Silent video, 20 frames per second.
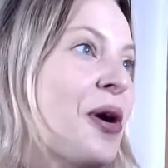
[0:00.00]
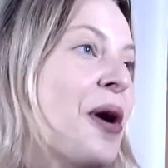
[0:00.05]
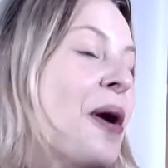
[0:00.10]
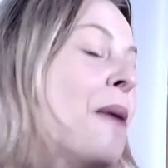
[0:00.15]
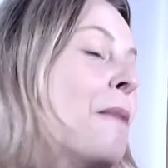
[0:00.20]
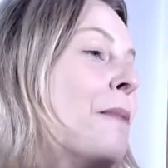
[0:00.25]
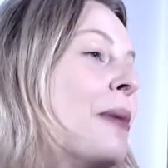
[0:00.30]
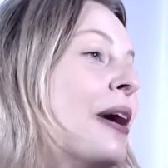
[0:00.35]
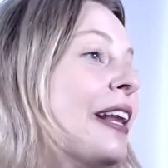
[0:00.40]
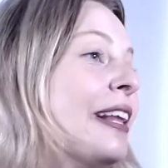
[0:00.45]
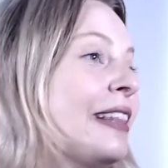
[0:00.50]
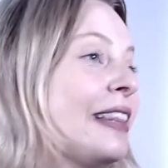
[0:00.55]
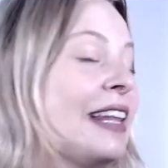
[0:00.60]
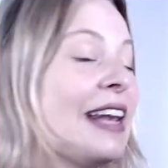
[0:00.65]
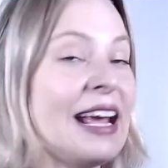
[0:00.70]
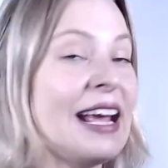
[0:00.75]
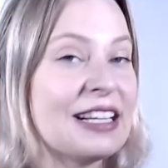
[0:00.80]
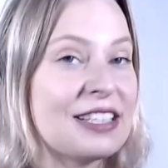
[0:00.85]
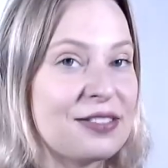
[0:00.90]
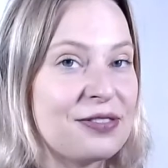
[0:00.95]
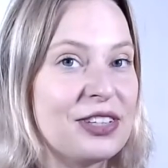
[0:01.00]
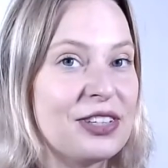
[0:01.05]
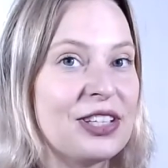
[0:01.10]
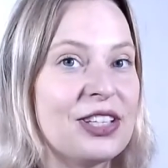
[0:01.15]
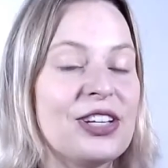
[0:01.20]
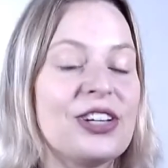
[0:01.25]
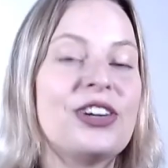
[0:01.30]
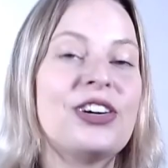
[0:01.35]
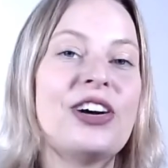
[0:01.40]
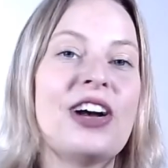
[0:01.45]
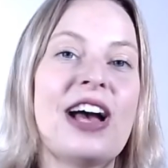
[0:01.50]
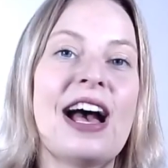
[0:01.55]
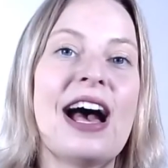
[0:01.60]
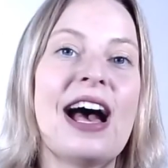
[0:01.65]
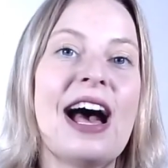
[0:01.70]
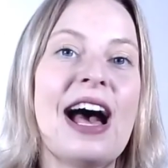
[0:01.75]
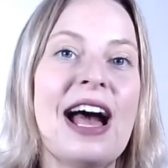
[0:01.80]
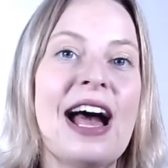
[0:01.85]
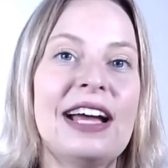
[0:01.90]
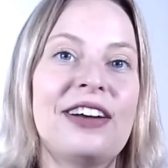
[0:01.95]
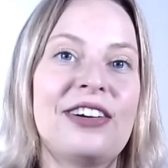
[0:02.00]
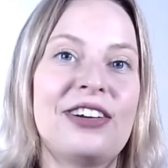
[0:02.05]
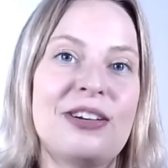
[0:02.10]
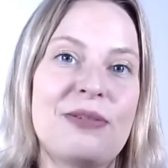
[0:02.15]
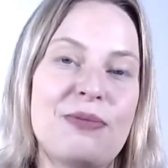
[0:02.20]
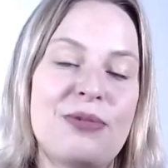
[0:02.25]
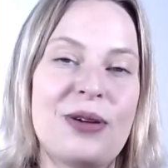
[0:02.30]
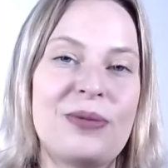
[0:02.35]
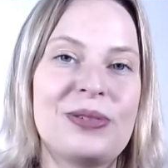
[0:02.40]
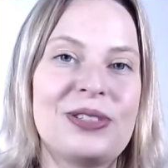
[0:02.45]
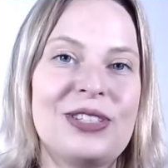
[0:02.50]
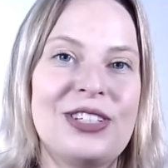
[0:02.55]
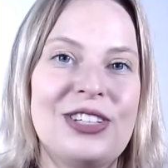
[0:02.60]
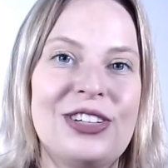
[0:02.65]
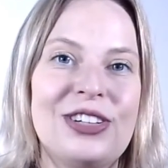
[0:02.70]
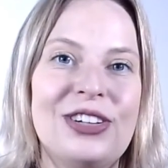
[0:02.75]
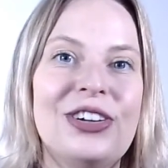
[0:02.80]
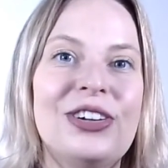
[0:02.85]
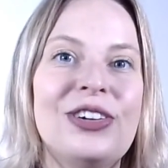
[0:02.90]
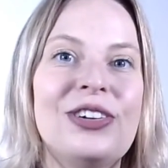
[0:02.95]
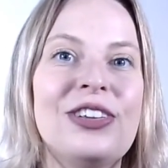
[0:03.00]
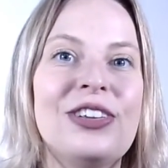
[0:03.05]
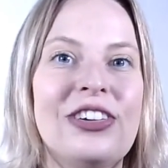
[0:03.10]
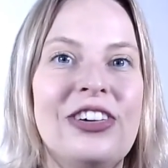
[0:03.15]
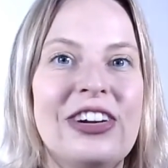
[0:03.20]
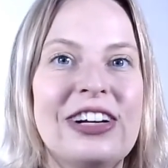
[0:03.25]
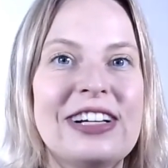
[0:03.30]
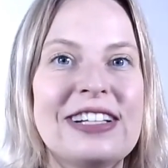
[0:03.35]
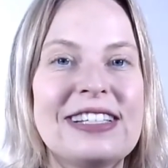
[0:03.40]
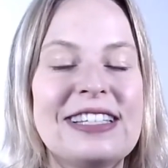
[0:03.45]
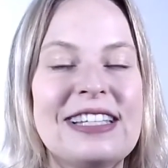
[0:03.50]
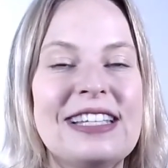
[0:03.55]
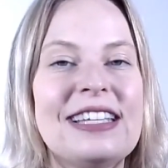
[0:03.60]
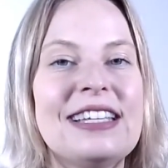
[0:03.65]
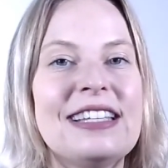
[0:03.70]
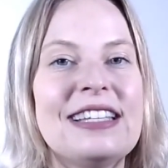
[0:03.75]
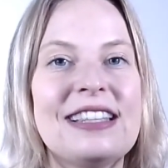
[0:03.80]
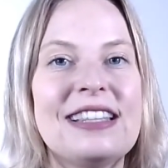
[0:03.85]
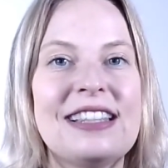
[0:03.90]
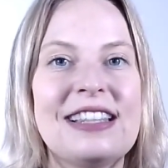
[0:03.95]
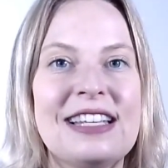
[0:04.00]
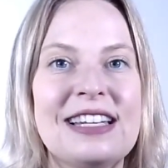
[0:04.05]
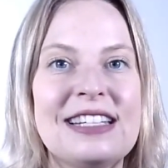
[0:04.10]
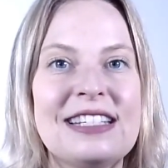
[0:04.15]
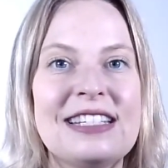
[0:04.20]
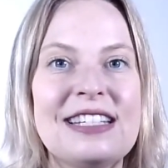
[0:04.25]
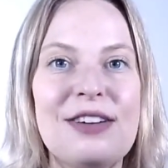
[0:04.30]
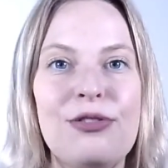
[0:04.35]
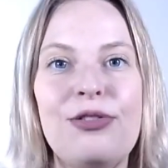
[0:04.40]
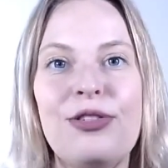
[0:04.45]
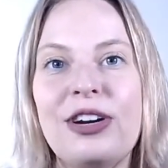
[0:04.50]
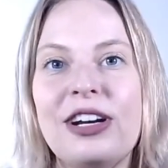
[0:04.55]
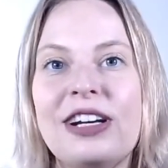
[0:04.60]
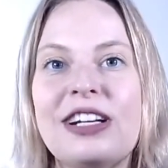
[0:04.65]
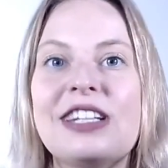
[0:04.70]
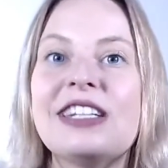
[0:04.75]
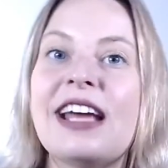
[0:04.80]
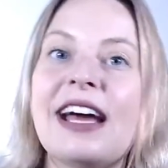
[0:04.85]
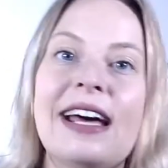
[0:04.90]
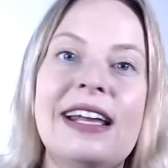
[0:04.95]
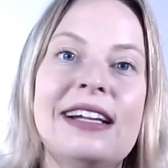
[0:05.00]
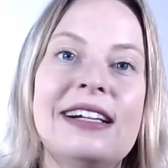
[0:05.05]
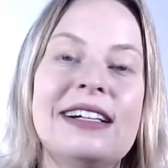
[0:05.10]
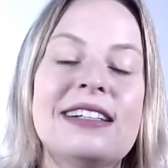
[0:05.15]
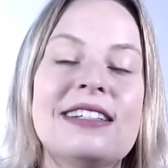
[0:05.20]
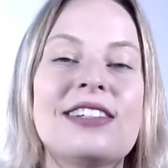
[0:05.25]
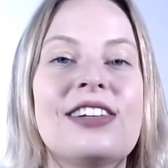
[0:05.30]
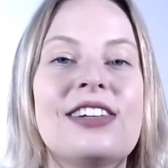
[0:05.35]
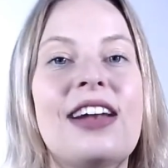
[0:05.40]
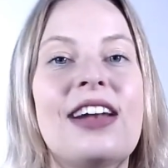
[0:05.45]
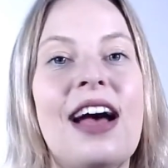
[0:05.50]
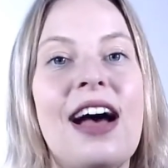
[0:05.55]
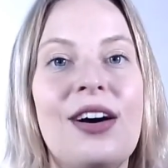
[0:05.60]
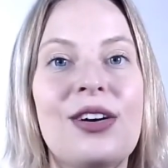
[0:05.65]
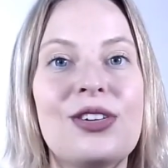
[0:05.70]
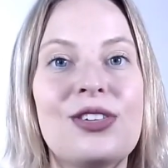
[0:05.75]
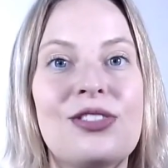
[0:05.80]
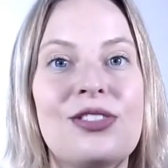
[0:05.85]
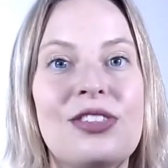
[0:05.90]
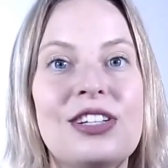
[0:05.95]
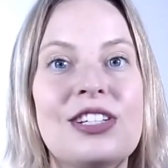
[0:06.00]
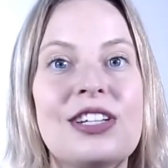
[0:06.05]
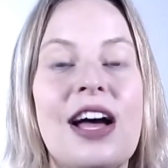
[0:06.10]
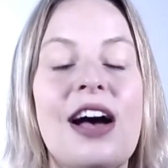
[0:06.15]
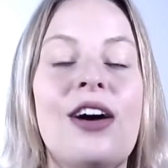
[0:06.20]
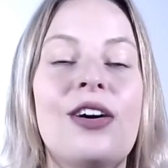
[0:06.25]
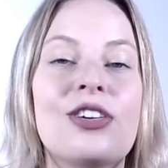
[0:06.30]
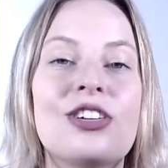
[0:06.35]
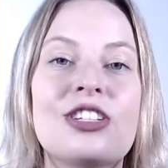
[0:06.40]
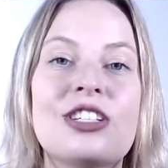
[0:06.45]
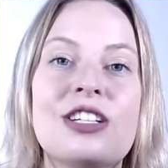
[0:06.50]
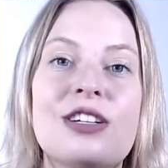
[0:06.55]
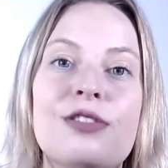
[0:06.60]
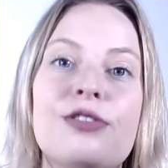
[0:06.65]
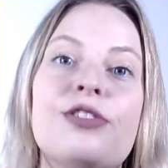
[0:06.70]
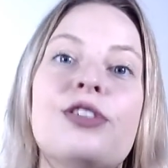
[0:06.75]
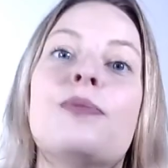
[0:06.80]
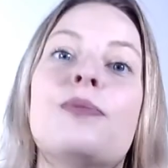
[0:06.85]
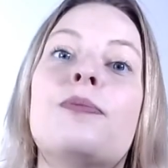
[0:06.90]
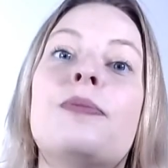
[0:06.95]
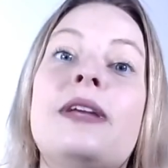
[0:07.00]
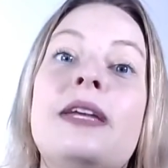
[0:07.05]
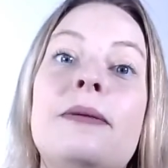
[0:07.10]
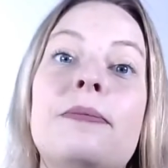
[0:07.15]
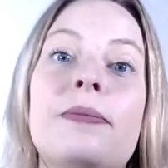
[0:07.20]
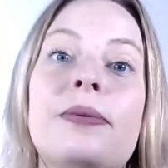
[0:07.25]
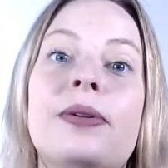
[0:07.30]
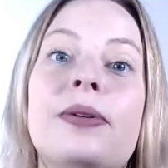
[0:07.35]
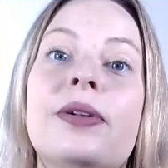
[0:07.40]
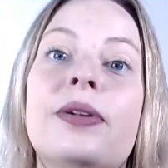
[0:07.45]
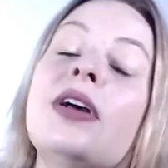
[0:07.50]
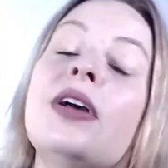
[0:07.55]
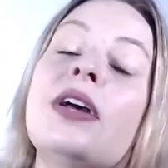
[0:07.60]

but in the next video I'm gonna promise you're gonna see the different channels on how to reach out different people.